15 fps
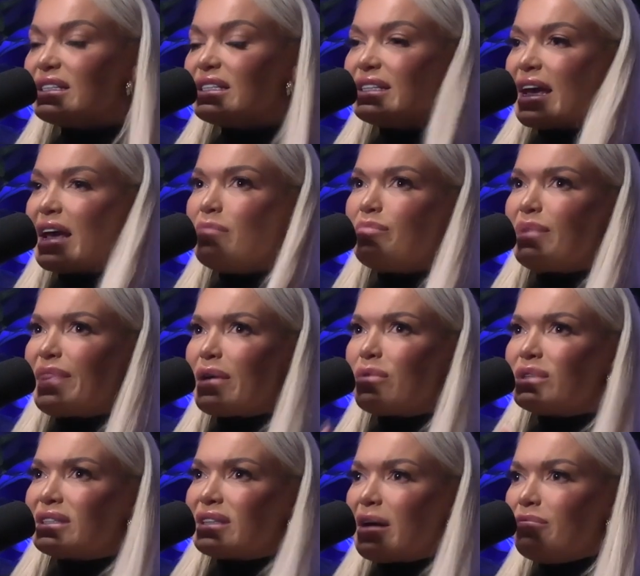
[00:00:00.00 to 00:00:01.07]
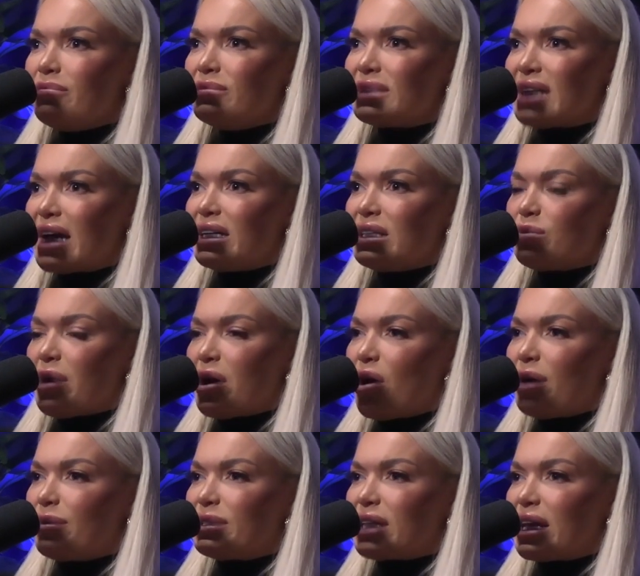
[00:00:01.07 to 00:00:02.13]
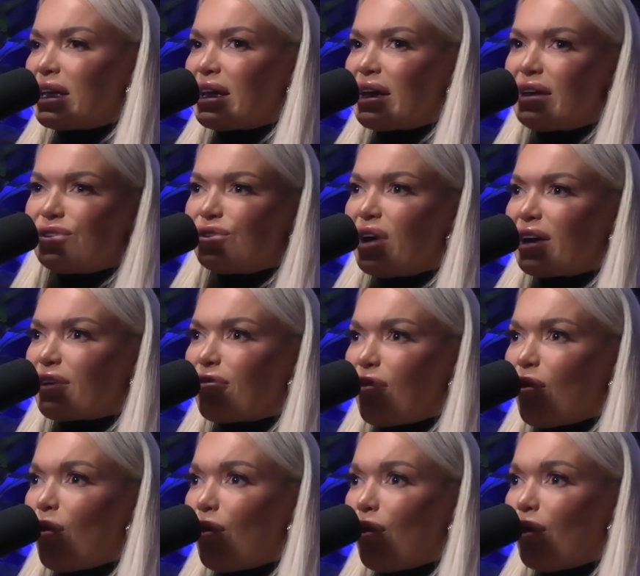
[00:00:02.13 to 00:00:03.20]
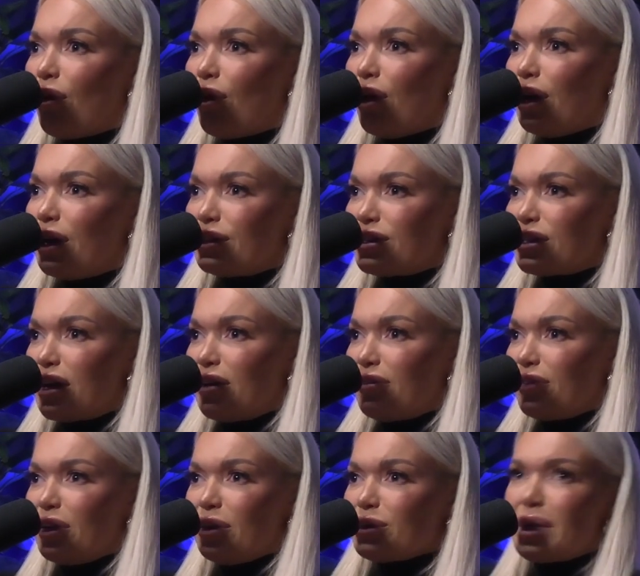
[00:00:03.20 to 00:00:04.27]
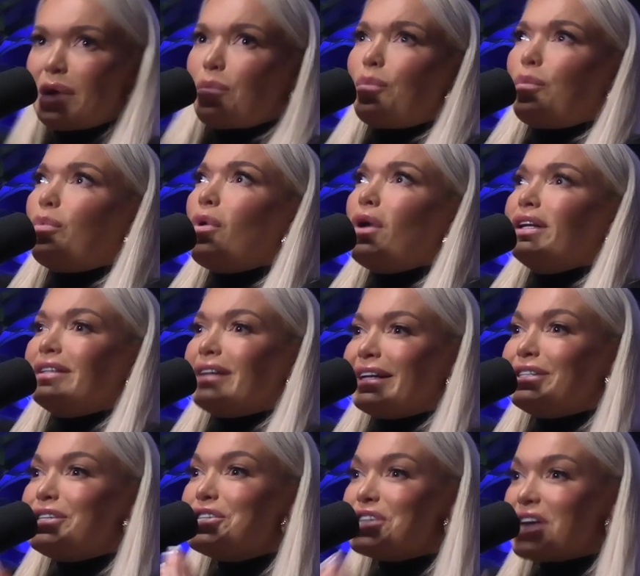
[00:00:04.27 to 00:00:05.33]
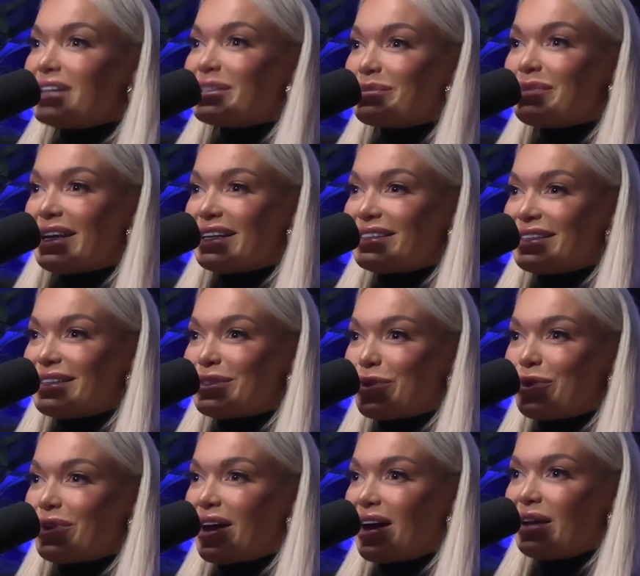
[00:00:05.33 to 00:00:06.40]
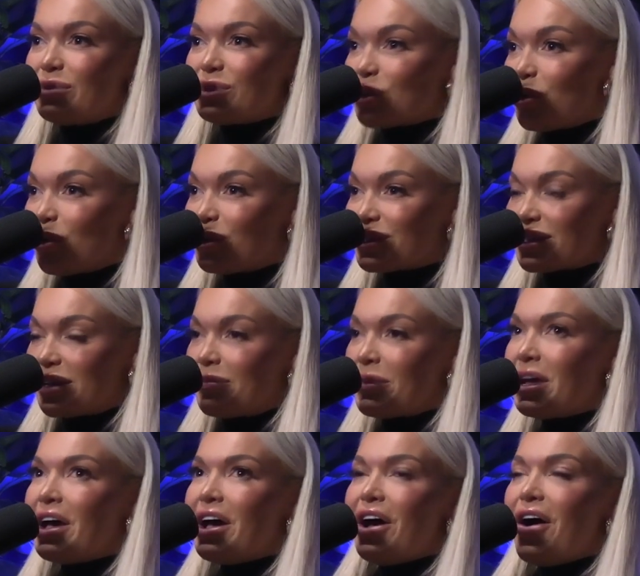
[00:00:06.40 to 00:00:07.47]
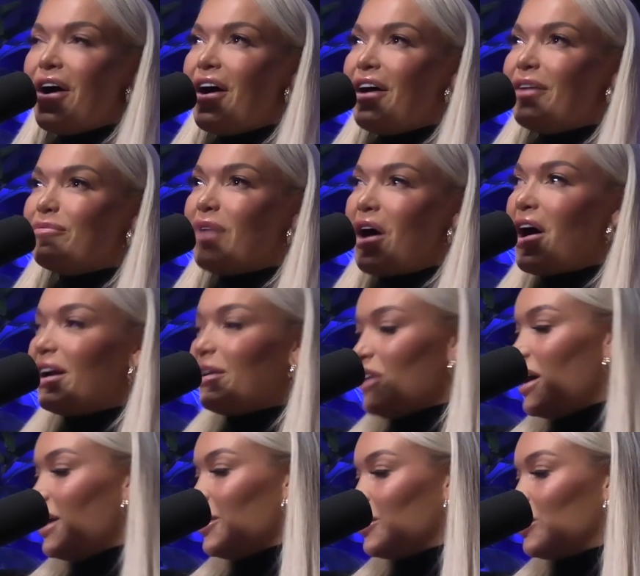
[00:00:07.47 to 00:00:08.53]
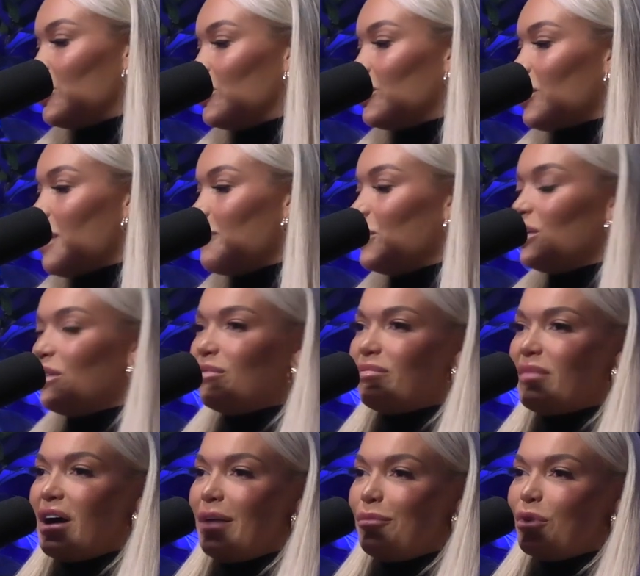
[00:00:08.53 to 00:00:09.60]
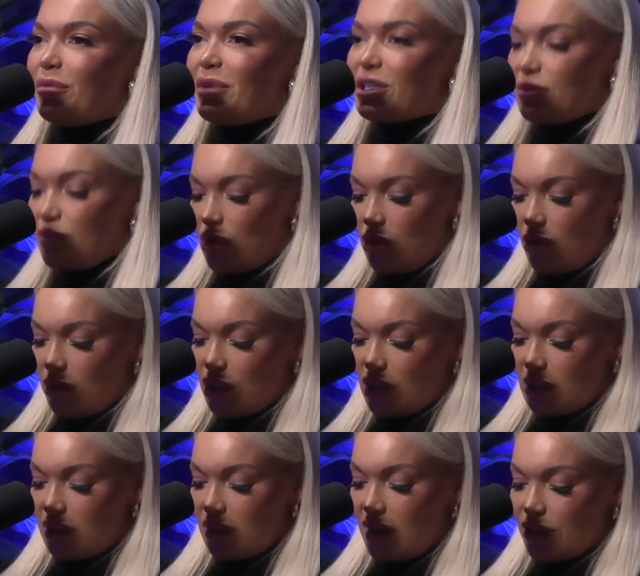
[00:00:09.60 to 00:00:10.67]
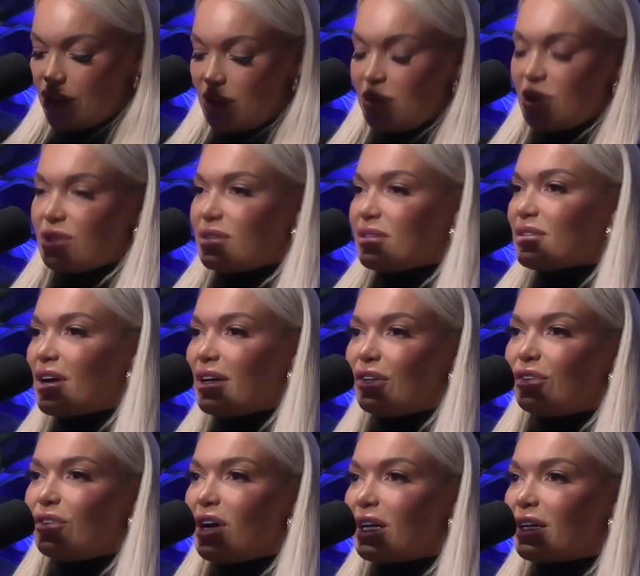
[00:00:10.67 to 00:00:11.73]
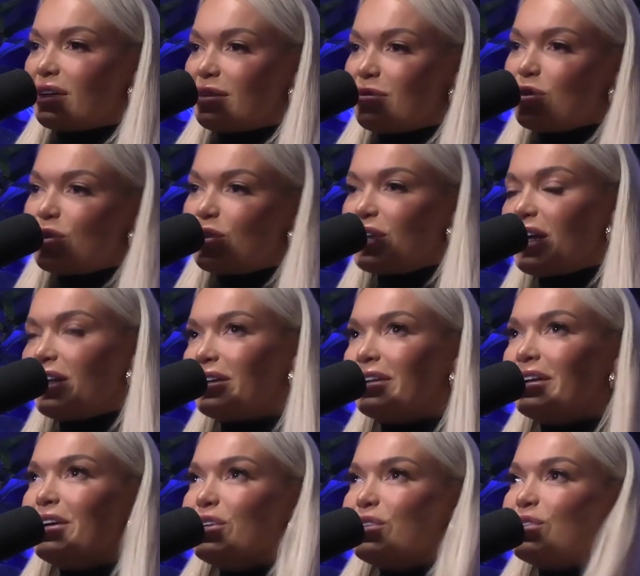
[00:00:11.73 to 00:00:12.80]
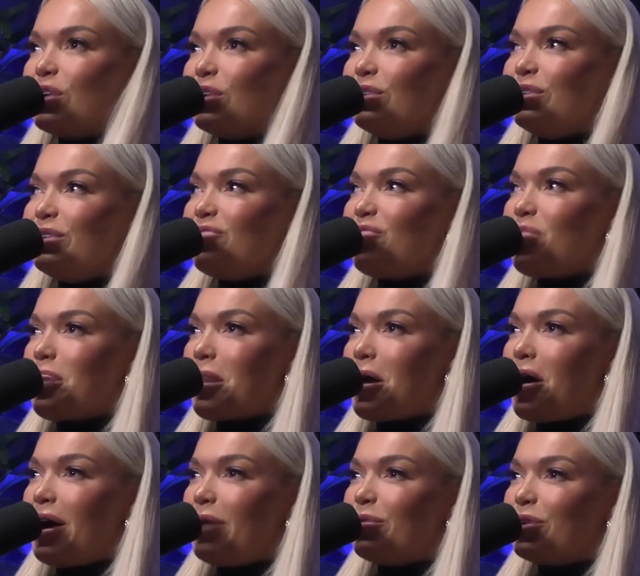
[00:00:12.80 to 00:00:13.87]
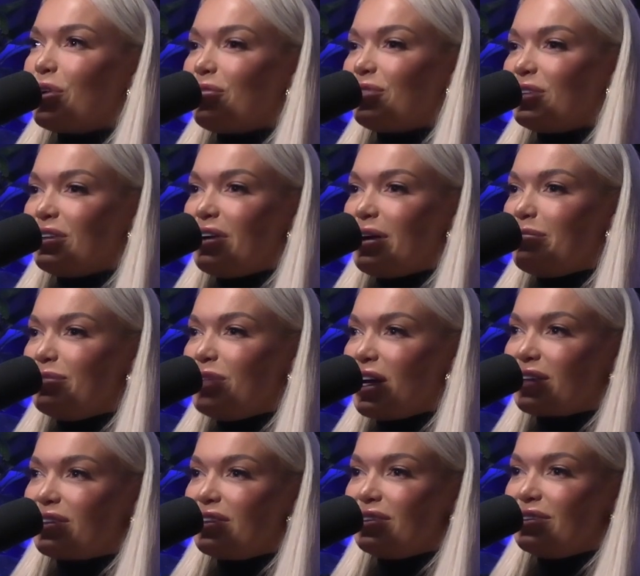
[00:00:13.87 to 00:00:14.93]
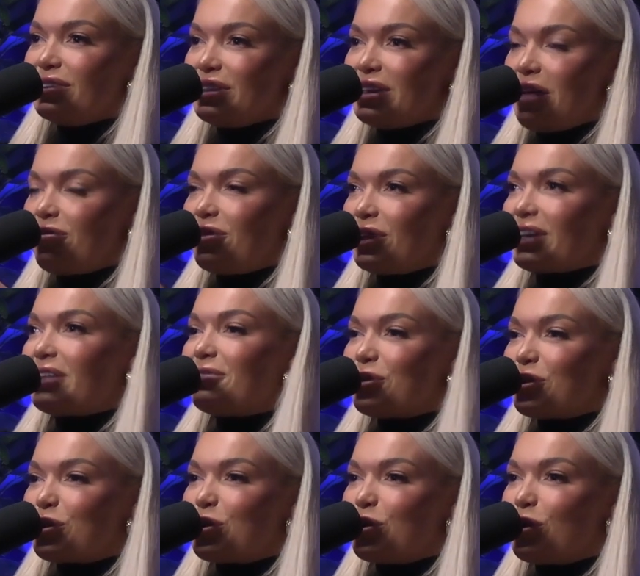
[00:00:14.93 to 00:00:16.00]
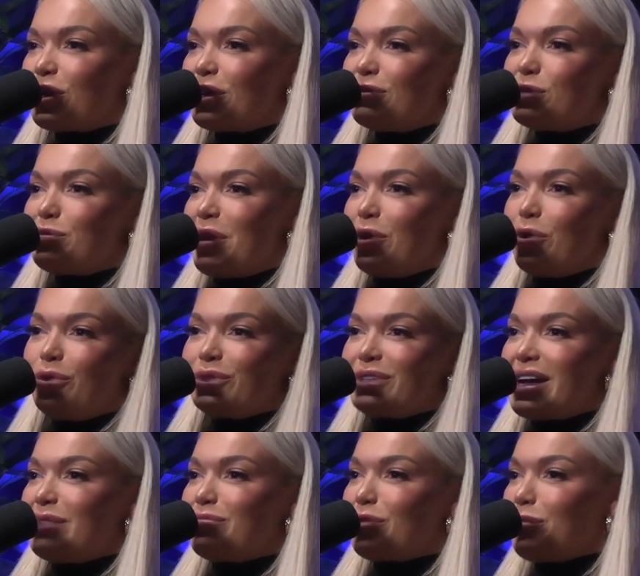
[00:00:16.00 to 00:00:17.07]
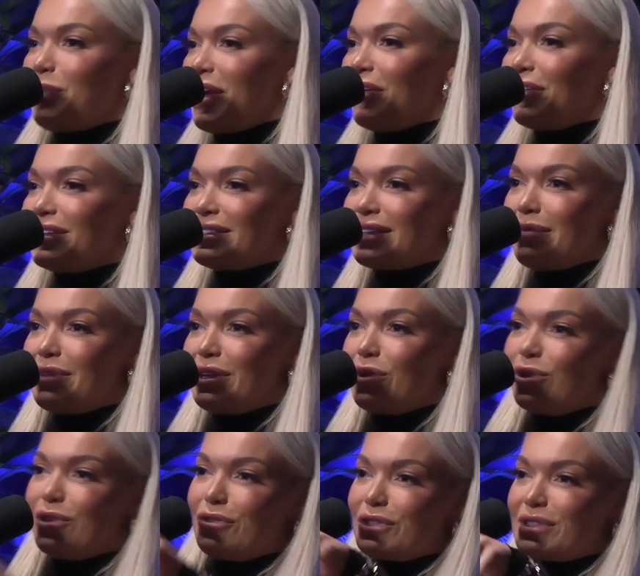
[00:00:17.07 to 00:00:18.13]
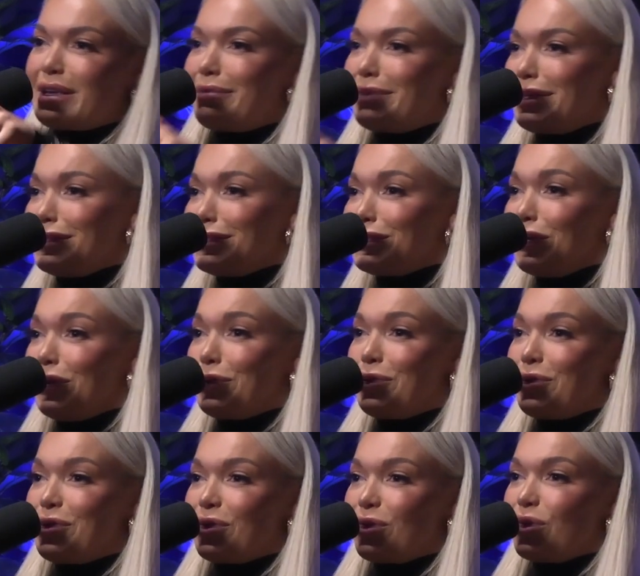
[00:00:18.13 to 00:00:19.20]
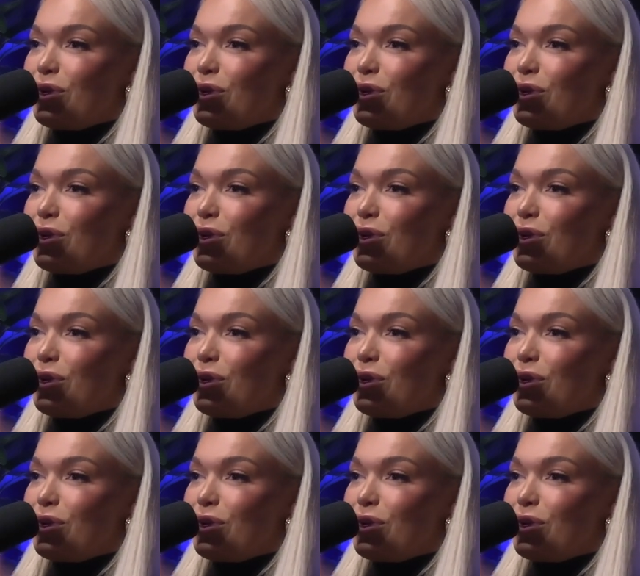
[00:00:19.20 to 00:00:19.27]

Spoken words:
10, but there was some days where I was getting it at like 4 and stuff, and I was like, what? I just placed this order. It was awesome. I don't cook. I'm not much of a cook, just largely because I don't like it and I'm not good at it. So I feel like if you're a cook, you've spent all day preparing something, or you've got something in the slow cooker, or you